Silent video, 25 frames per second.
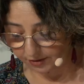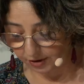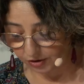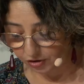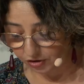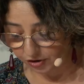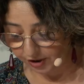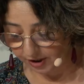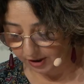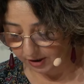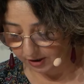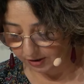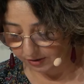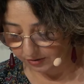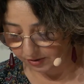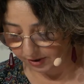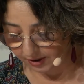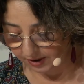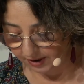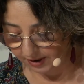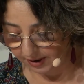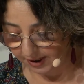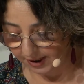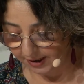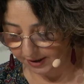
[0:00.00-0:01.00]

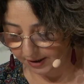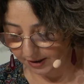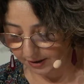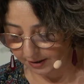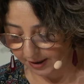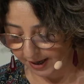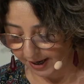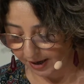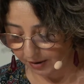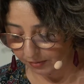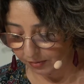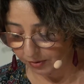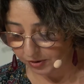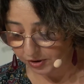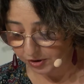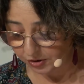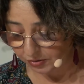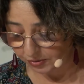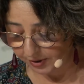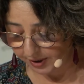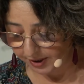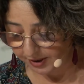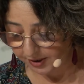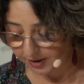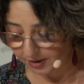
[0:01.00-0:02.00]
children in the narrow
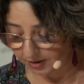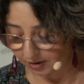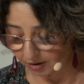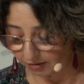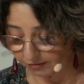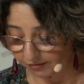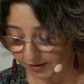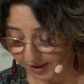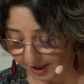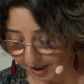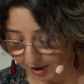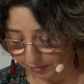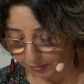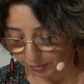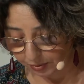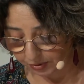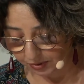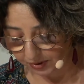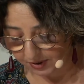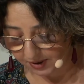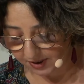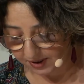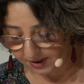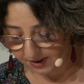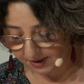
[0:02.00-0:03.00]
streets of
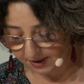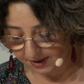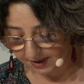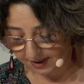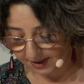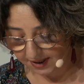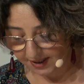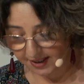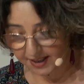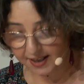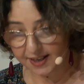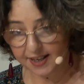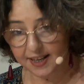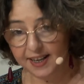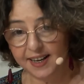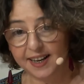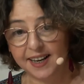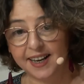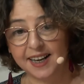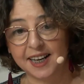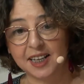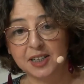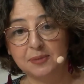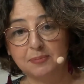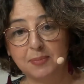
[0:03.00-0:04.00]
Naples,
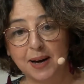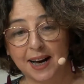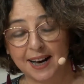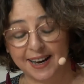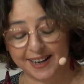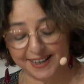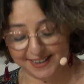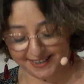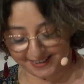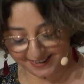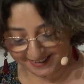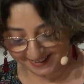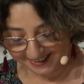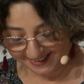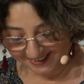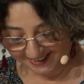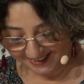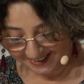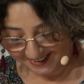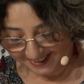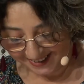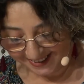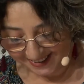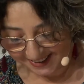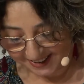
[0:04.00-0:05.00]
and by
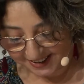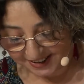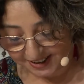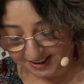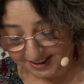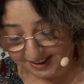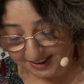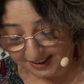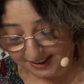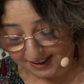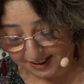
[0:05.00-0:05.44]
the little